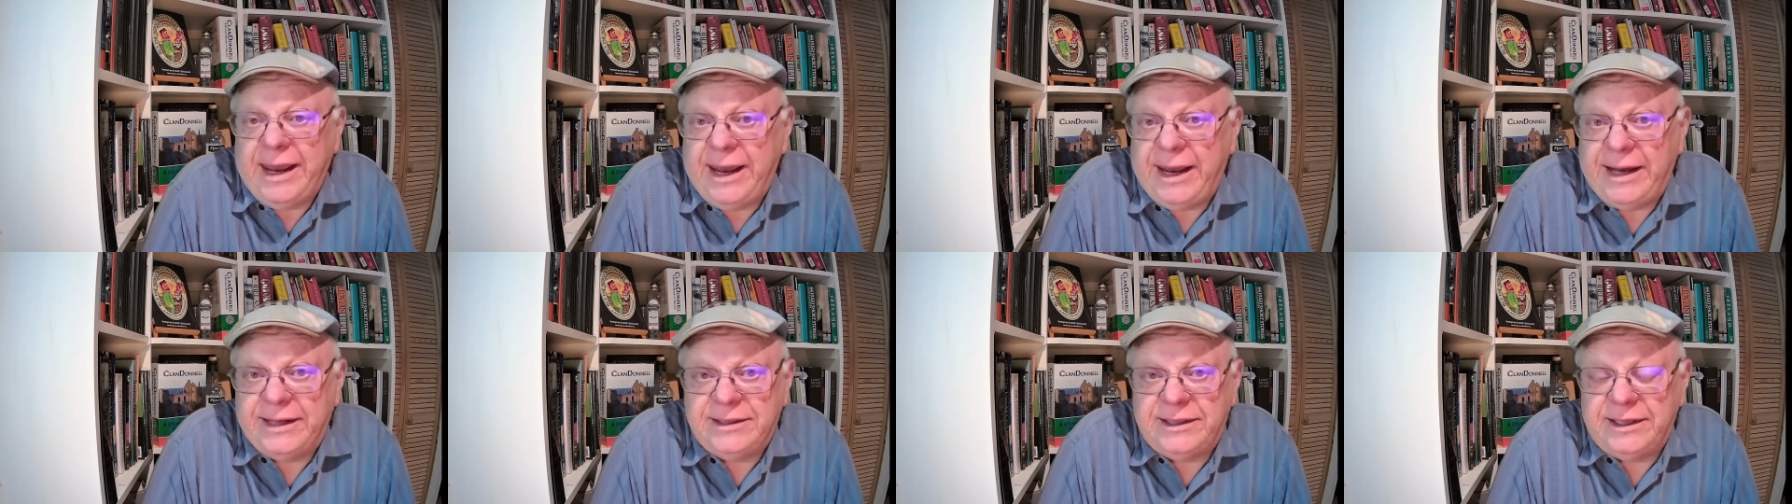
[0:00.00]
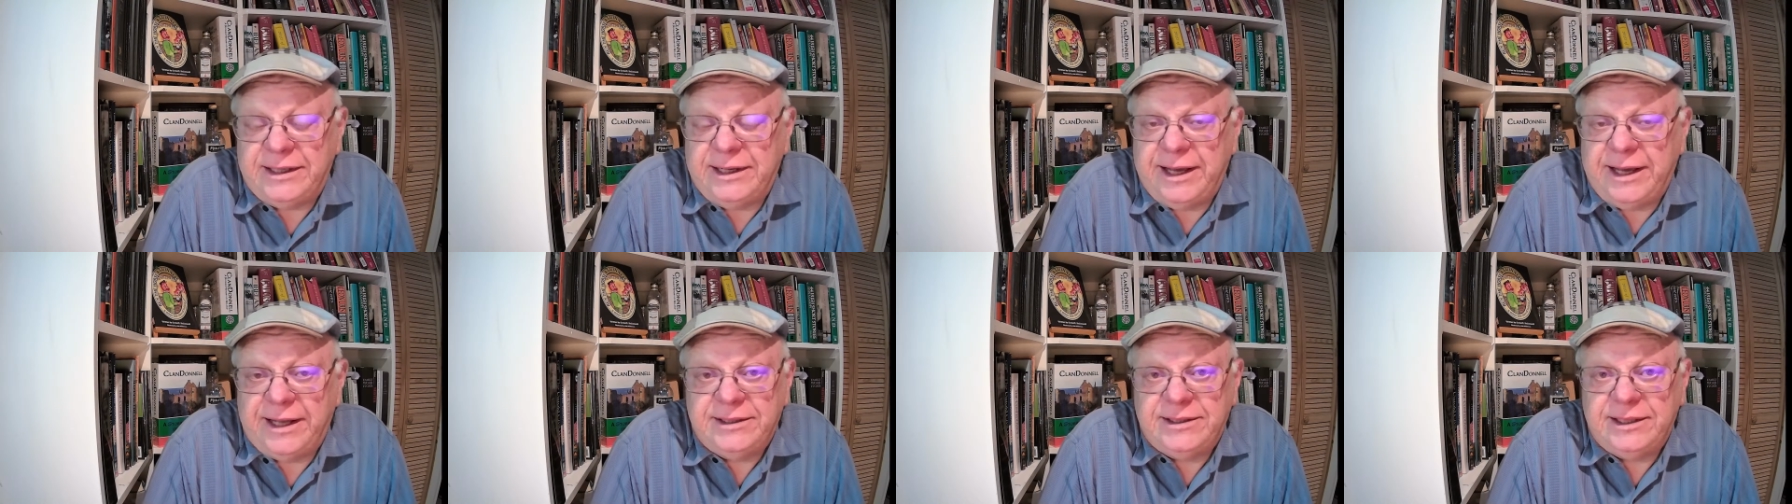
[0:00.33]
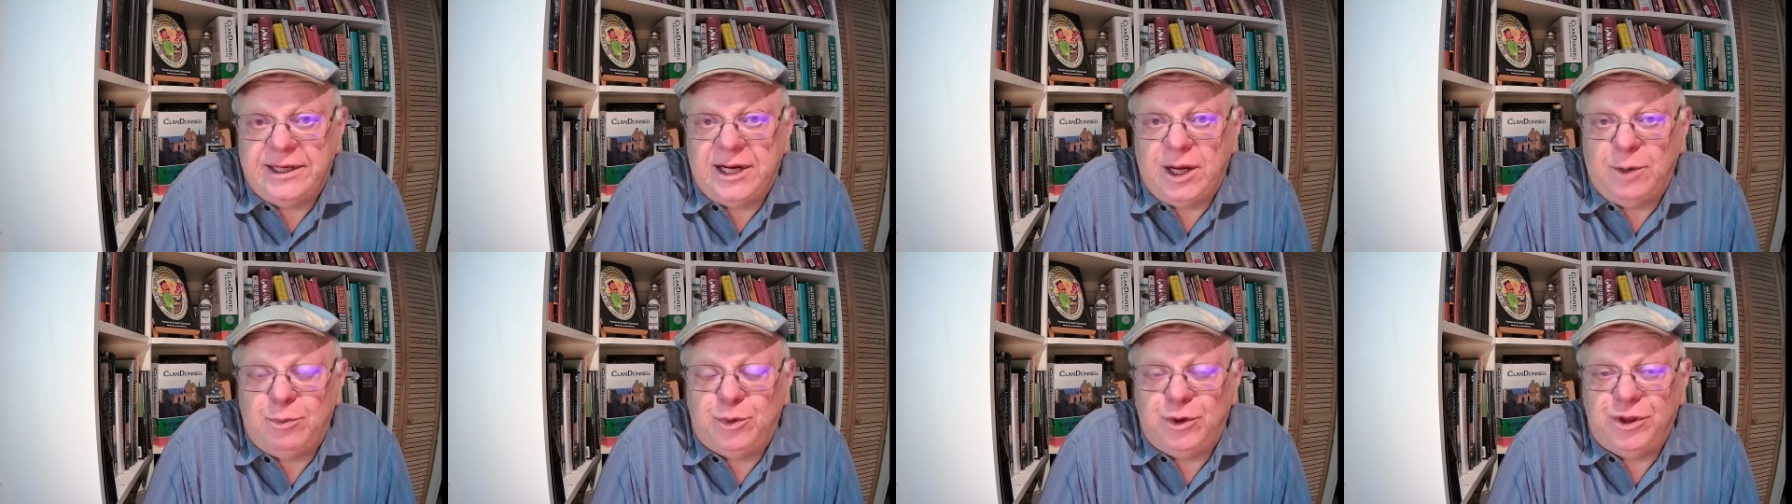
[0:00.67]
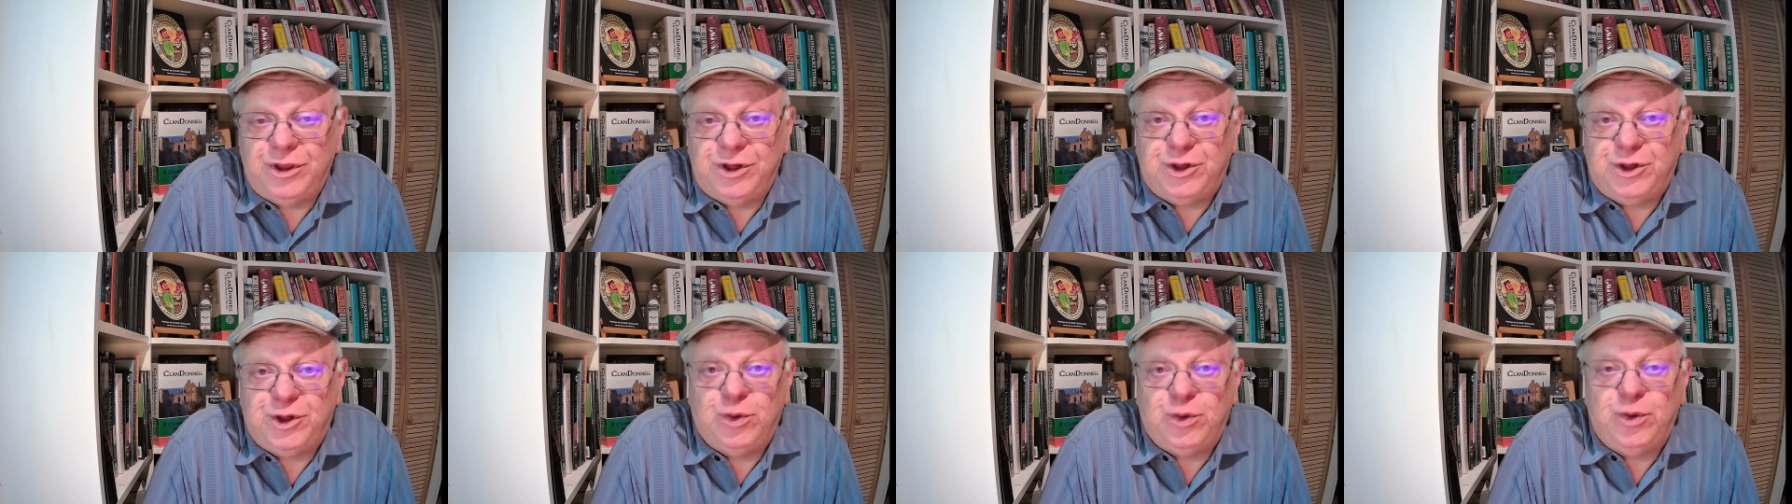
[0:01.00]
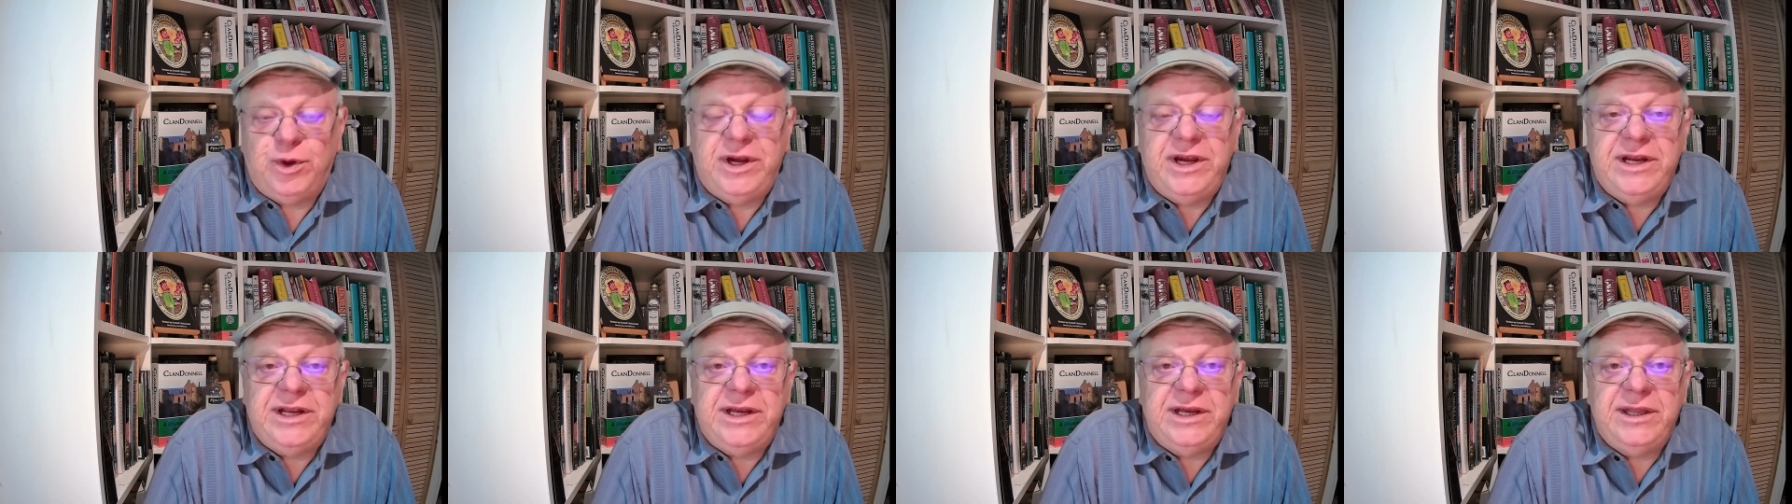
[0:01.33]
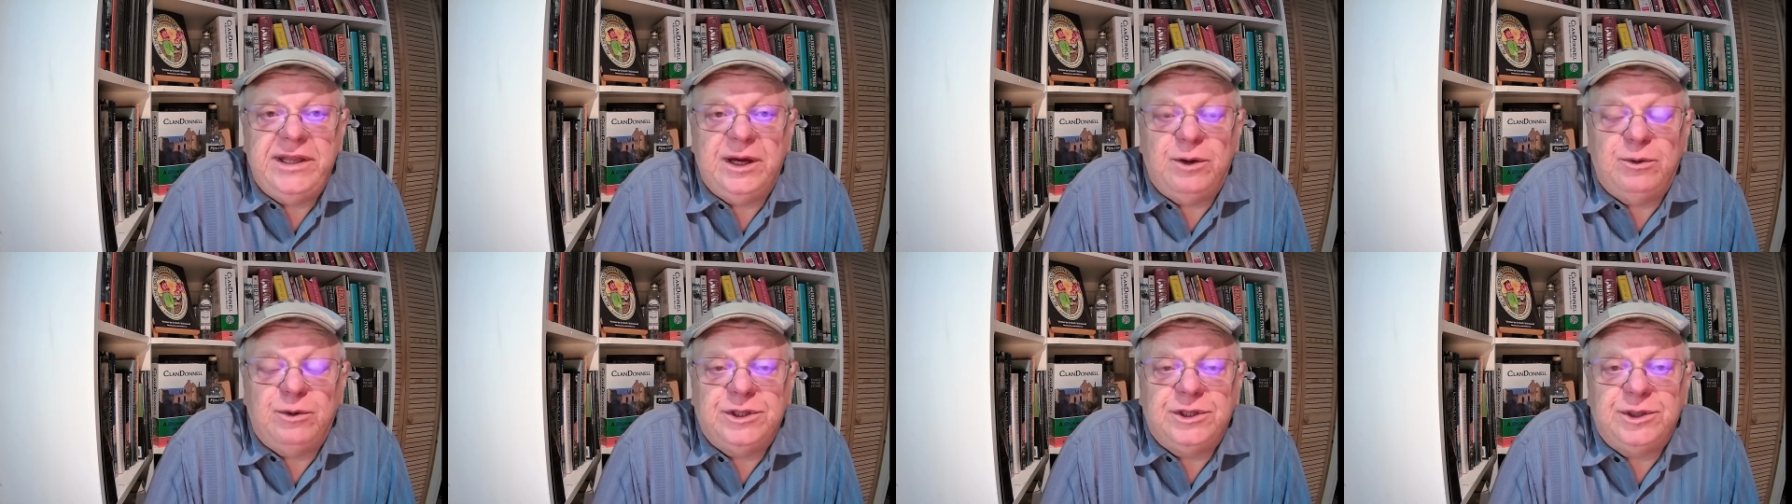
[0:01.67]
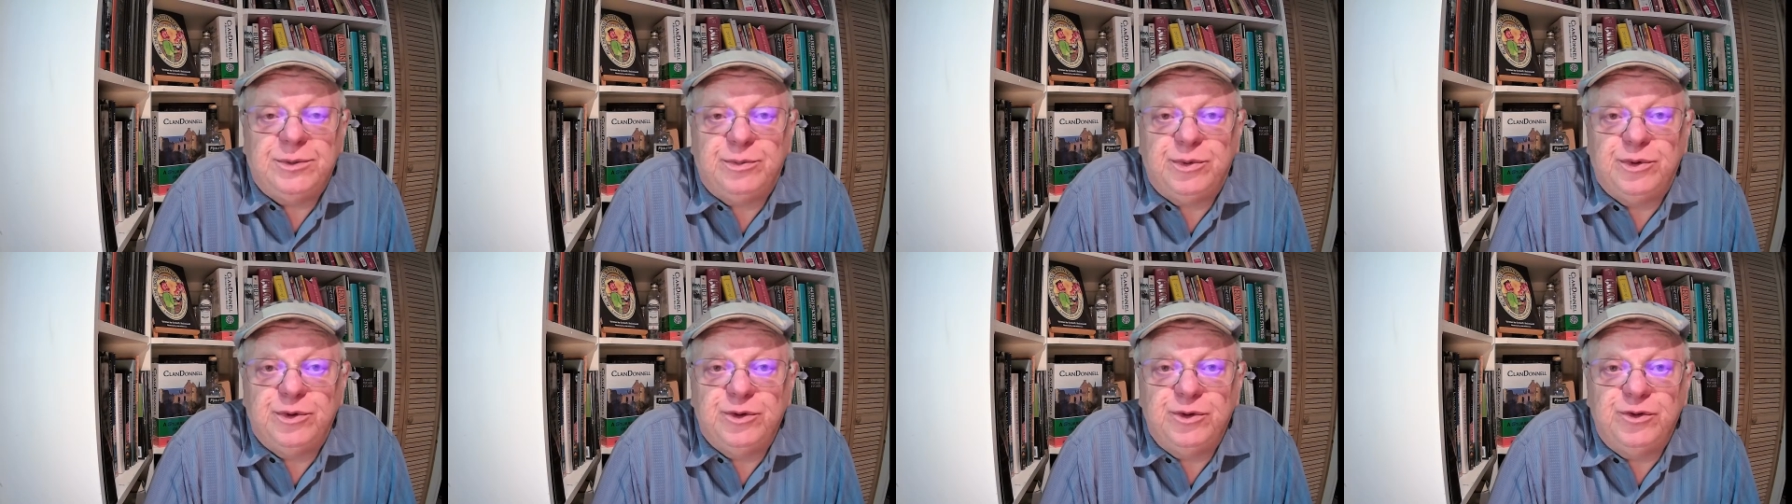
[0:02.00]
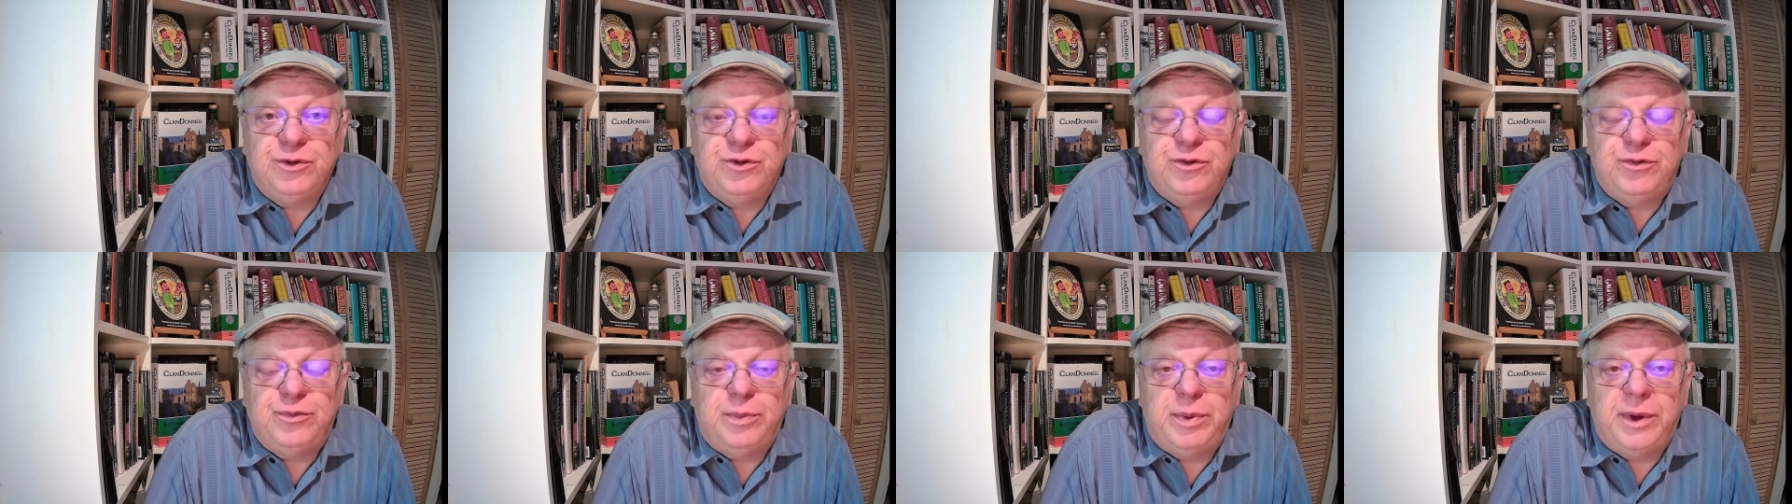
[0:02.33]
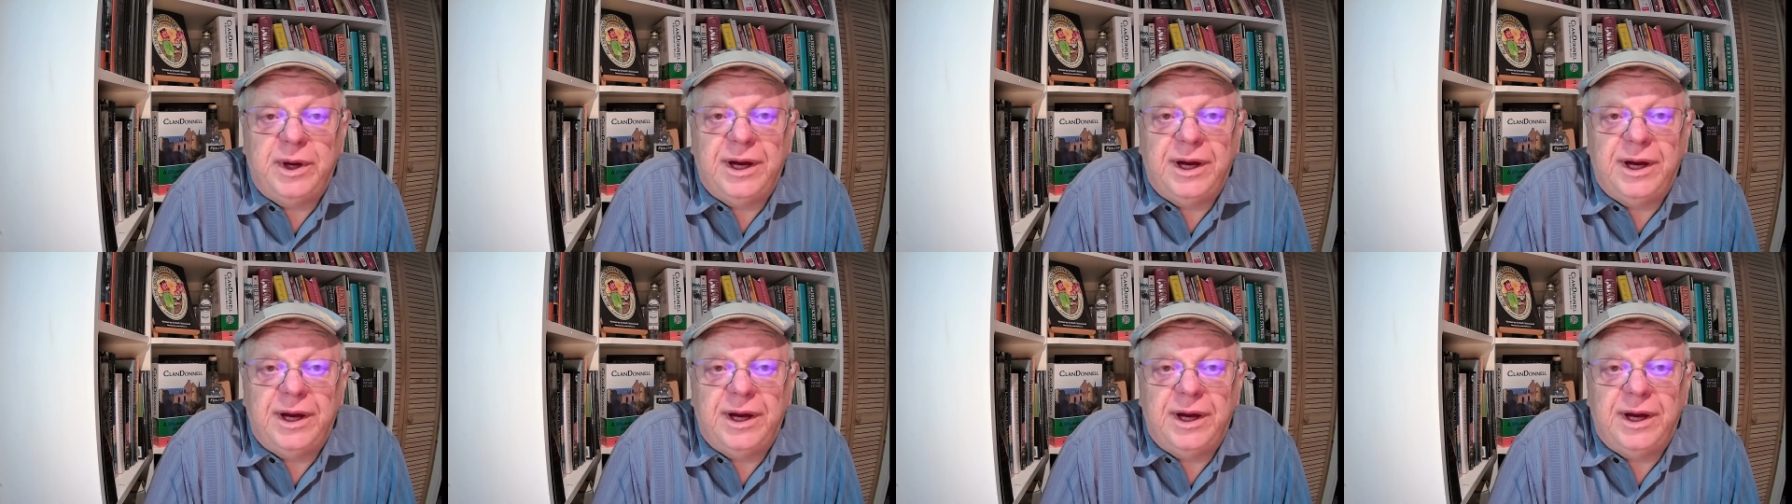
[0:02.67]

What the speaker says: And it ended up with a treaty that was approved